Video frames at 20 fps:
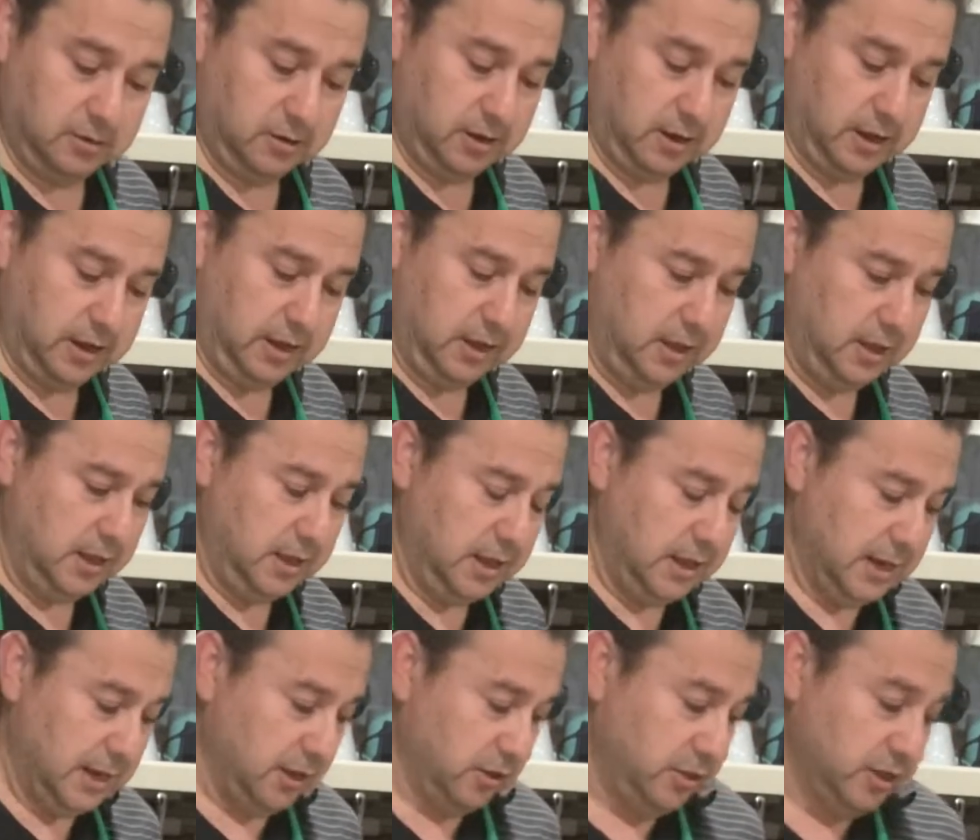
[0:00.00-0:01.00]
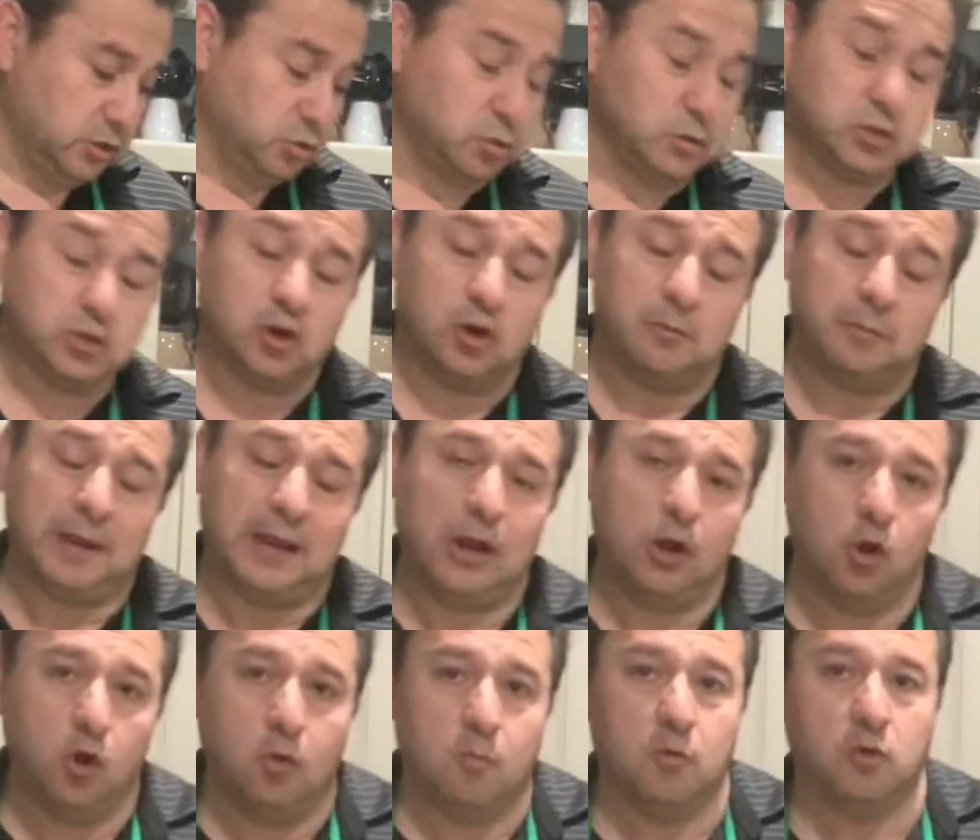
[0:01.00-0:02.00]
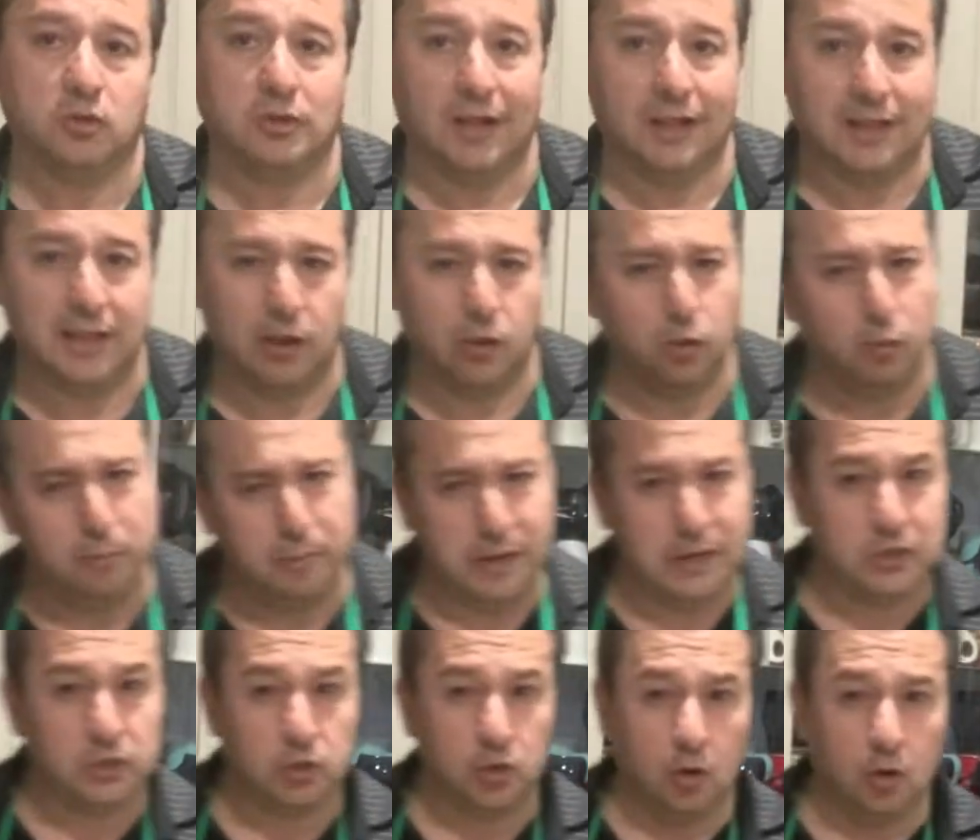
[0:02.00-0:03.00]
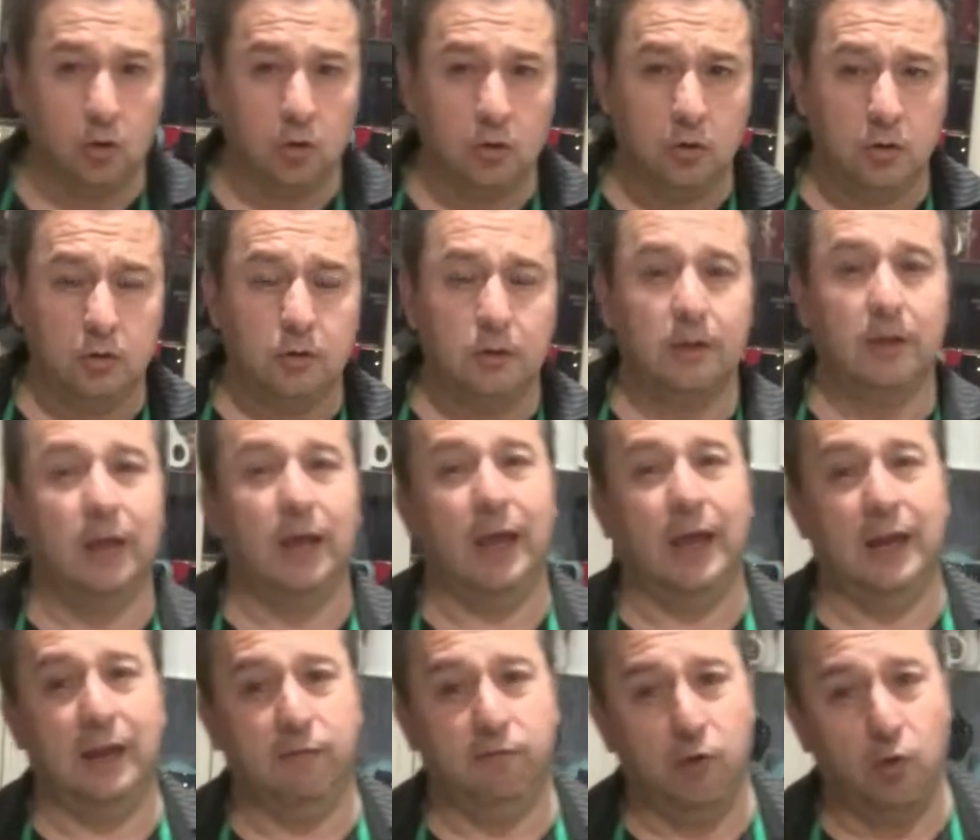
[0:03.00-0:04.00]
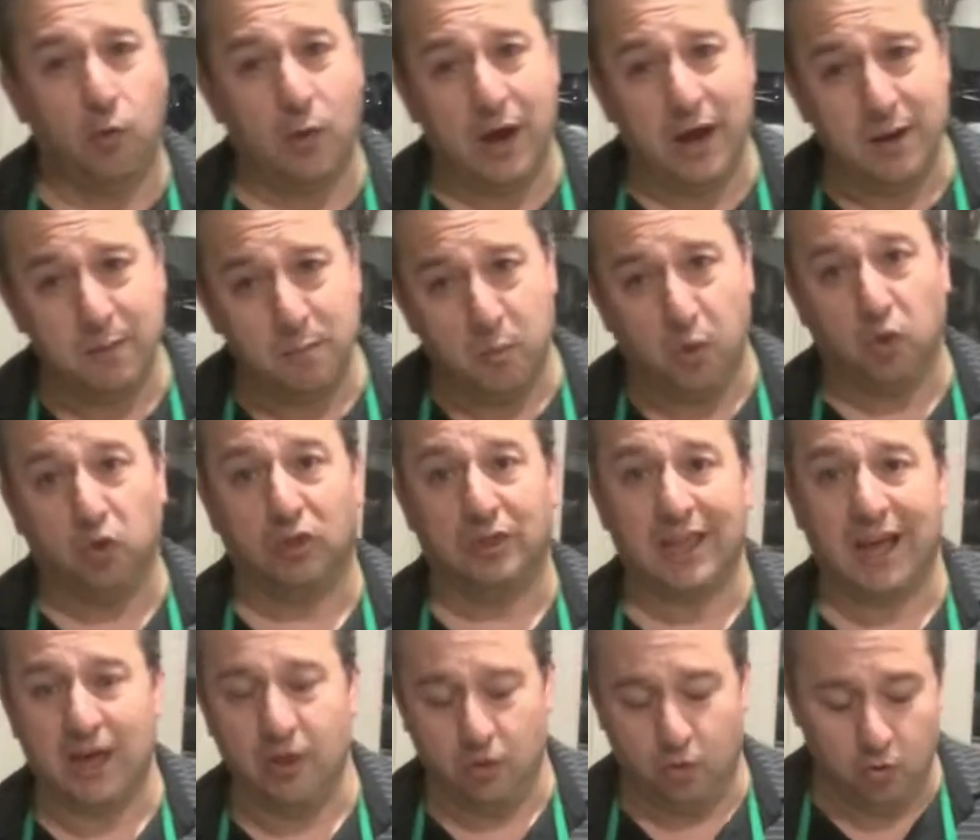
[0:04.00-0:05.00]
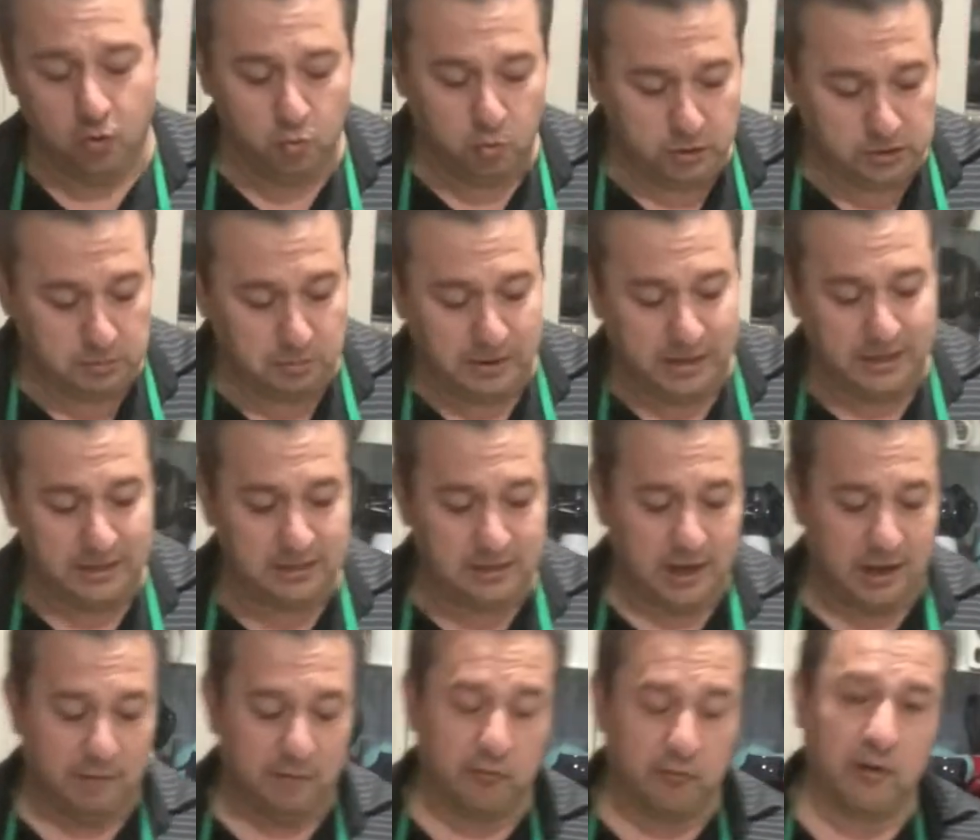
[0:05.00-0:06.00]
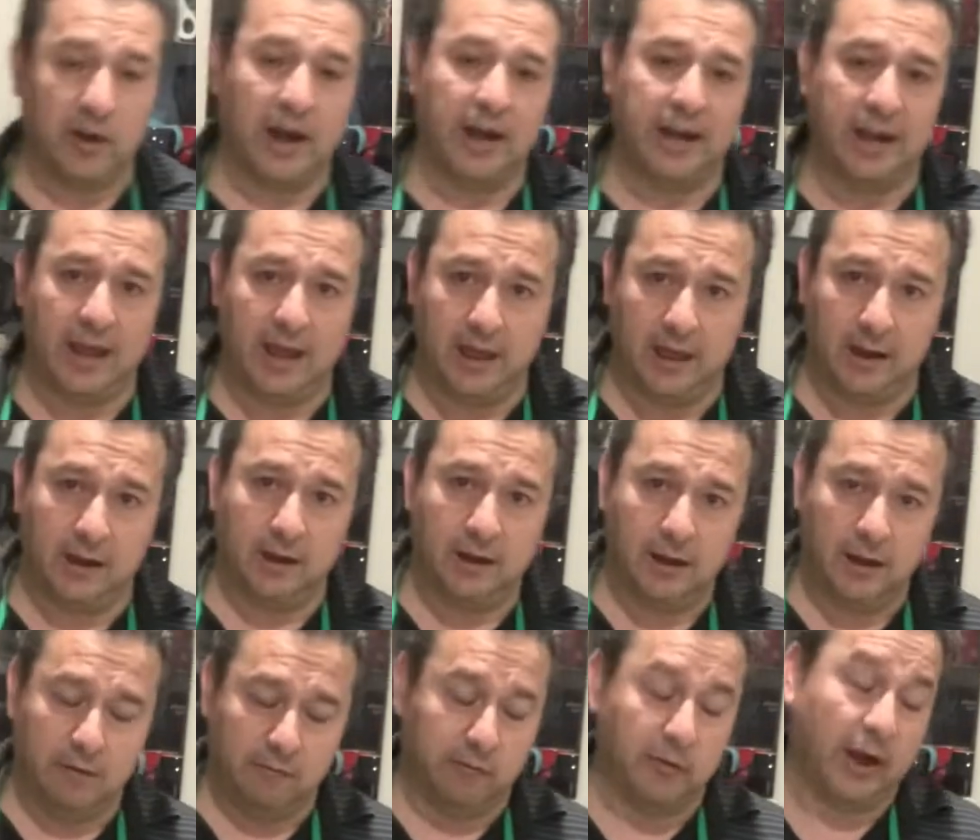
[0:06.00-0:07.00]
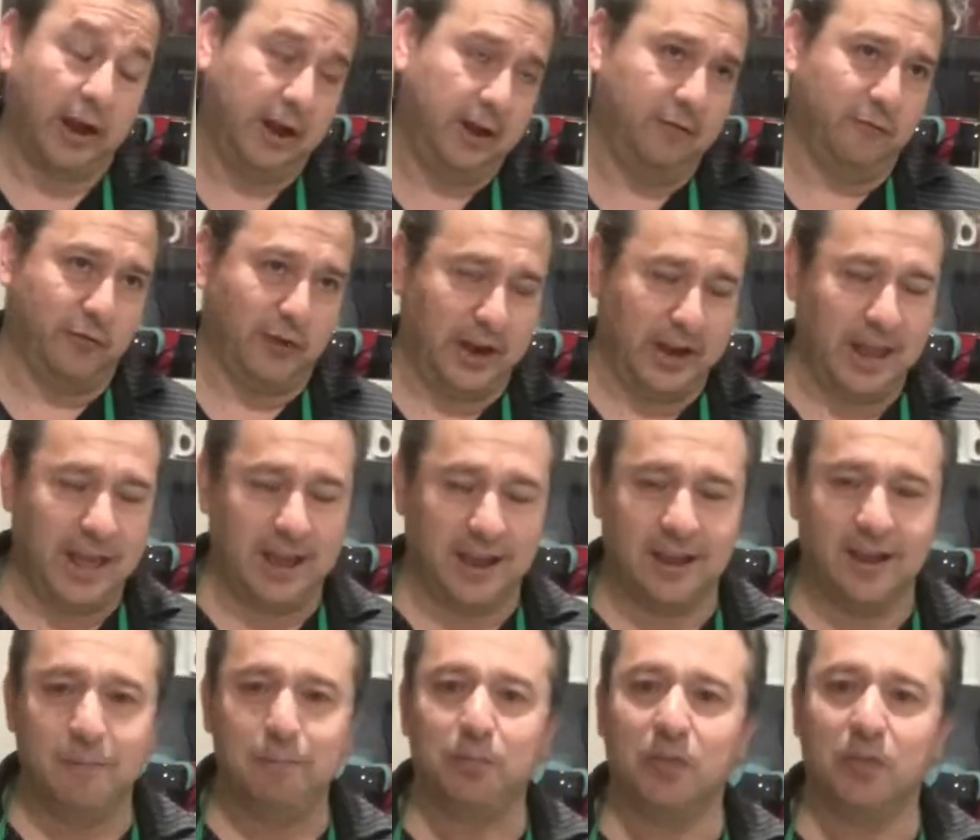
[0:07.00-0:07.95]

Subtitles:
Okay. Now this one's going to be Lomo Saltado Mixto, and if you want montado, which means a fried egg